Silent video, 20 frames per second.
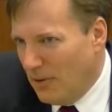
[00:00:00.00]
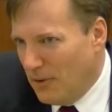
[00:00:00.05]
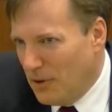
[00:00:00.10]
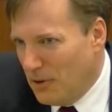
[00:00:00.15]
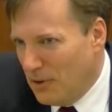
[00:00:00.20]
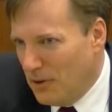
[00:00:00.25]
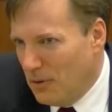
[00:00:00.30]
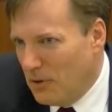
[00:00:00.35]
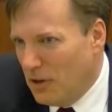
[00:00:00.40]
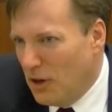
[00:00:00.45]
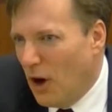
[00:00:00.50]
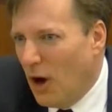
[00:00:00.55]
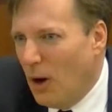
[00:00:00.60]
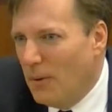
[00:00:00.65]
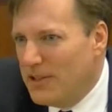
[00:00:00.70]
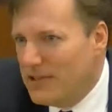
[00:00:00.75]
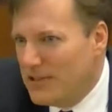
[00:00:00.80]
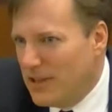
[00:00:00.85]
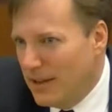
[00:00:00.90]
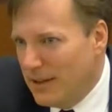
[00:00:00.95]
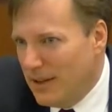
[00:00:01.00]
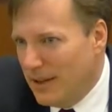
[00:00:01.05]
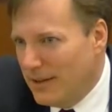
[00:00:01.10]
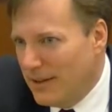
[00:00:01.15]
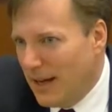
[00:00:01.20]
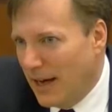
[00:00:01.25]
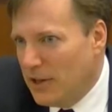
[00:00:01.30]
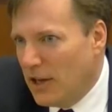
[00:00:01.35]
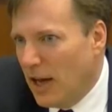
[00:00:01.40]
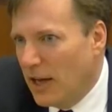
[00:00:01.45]
You, you can always stay there. And
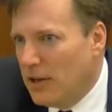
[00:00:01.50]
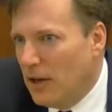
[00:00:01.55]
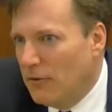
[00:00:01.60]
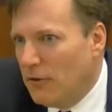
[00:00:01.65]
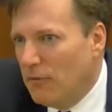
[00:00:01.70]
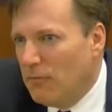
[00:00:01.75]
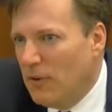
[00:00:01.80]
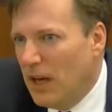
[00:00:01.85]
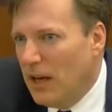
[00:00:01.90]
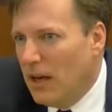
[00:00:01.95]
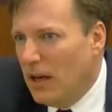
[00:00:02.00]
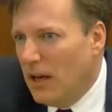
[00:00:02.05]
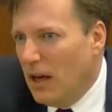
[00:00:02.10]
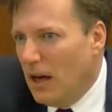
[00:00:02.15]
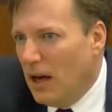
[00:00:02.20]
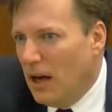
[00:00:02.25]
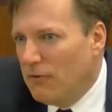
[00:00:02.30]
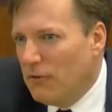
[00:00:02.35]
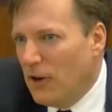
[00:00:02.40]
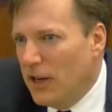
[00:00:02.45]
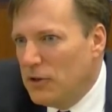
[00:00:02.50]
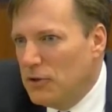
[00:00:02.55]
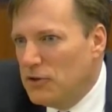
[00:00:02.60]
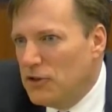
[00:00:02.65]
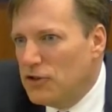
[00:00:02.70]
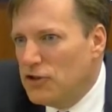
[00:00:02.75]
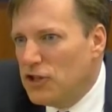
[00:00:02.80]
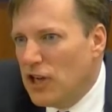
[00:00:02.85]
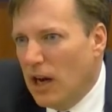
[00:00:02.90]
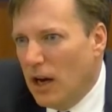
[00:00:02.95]
I, I have a, a, friend who's
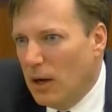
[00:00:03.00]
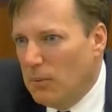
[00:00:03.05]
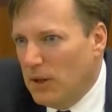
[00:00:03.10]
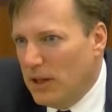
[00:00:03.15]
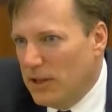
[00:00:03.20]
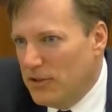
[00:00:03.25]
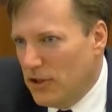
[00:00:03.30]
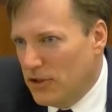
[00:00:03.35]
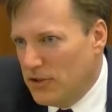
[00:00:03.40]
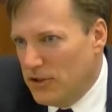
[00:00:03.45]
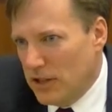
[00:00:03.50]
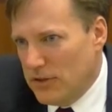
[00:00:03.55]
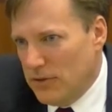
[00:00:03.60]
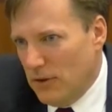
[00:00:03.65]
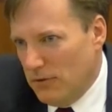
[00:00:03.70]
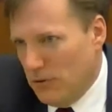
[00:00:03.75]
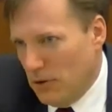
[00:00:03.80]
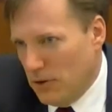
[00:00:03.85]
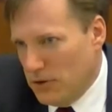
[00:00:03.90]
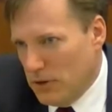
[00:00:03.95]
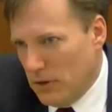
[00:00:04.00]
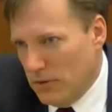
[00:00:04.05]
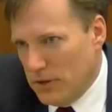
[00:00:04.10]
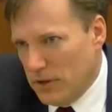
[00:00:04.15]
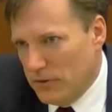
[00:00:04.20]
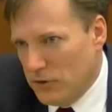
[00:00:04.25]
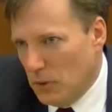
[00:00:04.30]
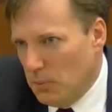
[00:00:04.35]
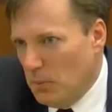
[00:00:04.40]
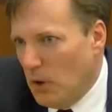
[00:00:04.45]
a terribly successful foreign
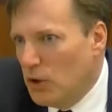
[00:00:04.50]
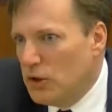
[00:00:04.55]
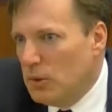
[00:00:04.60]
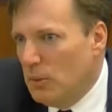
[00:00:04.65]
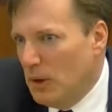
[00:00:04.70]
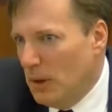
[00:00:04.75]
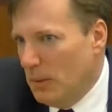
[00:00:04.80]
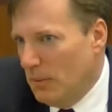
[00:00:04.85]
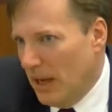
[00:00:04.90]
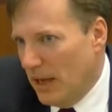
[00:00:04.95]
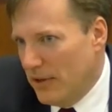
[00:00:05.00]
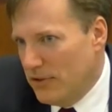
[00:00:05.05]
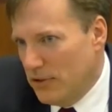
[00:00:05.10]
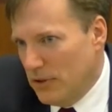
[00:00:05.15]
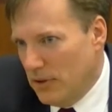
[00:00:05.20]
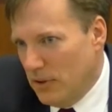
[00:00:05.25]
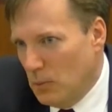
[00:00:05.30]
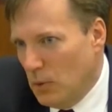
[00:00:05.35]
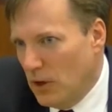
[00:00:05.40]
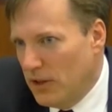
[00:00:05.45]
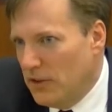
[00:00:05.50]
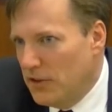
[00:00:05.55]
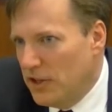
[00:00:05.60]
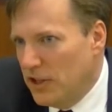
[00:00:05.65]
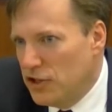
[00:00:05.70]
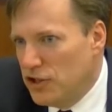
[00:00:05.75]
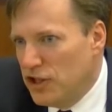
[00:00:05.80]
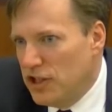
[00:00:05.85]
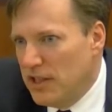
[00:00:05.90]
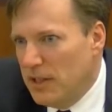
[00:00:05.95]
service or multiple ambassador. And one of the
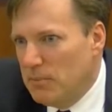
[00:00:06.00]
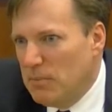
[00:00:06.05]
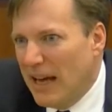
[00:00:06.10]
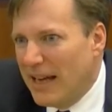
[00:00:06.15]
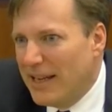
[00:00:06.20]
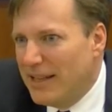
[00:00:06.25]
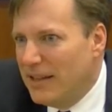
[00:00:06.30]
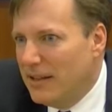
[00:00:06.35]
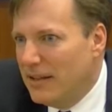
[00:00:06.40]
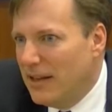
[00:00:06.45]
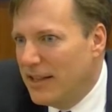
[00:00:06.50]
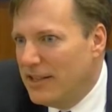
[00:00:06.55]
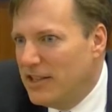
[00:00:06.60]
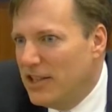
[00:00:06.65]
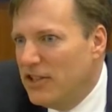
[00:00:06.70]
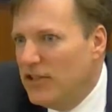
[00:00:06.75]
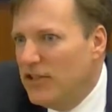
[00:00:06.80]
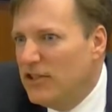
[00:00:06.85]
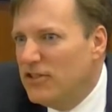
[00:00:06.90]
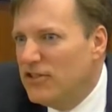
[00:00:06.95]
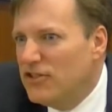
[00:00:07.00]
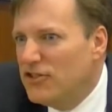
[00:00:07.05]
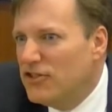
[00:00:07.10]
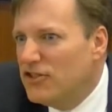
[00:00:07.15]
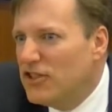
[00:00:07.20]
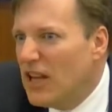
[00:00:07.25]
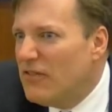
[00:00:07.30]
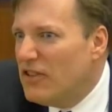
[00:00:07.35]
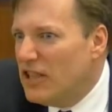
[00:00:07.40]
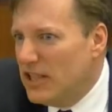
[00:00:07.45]
things she did back in the
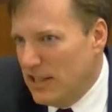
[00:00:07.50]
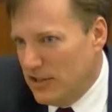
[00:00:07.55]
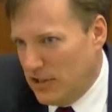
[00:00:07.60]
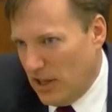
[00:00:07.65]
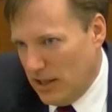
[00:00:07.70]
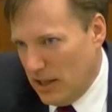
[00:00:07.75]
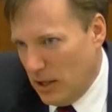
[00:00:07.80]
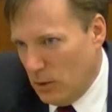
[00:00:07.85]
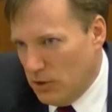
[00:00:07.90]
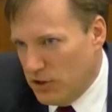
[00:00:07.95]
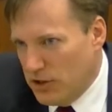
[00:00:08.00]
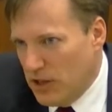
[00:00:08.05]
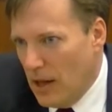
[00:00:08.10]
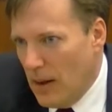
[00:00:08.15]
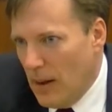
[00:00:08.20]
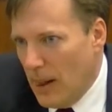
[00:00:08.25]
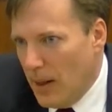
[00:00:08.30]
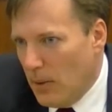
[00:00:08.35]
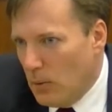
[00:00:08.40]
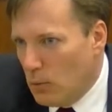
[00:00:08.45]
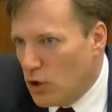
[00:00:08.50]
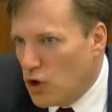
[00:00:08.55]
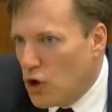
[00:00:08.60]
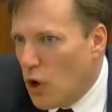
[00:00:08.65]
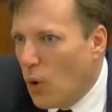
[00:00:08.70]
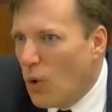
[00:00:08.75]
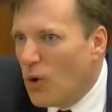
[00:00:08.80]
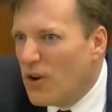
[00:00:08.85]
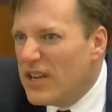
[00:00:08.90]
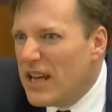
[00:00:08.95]
1970s, I think, was
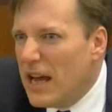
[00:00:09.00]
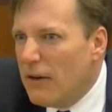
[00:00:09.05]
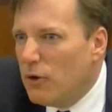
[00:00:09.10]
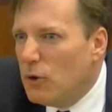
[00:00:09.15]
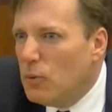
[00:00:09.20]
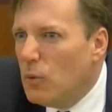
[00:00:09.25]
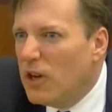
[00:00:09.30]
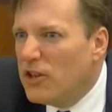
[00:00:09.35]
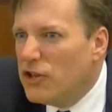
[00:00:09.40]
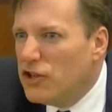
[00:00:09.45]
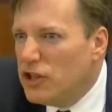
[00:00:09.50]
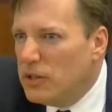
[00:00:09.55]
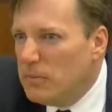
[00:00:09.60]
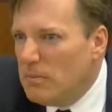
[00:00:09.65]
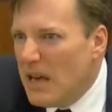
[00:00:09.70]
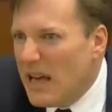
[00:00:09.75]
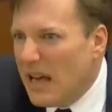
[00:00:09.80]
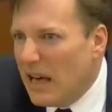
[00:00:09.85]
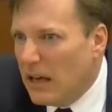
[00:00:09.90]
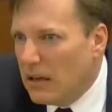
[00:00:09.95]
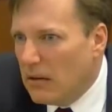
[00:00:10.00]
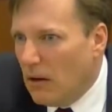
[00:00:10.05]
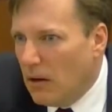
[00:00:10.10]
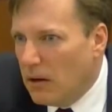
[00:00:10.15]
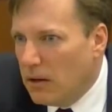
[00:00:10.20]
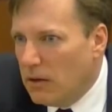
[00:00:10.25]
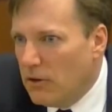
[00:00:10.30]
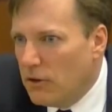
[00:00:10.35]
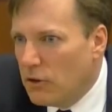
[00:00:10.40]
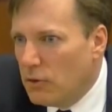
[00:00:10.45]
record everyone she met
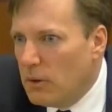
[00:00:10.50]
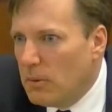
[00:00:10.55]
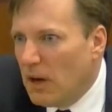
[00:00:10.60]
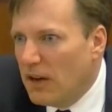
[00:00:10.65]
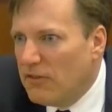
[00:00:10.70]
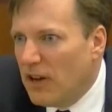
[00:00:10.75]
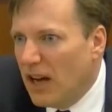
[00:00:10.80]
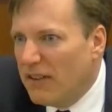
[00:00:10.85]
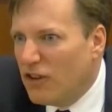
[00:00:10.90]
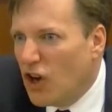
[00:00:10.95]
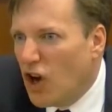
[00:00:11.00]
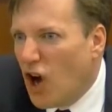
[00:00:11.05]
on three by five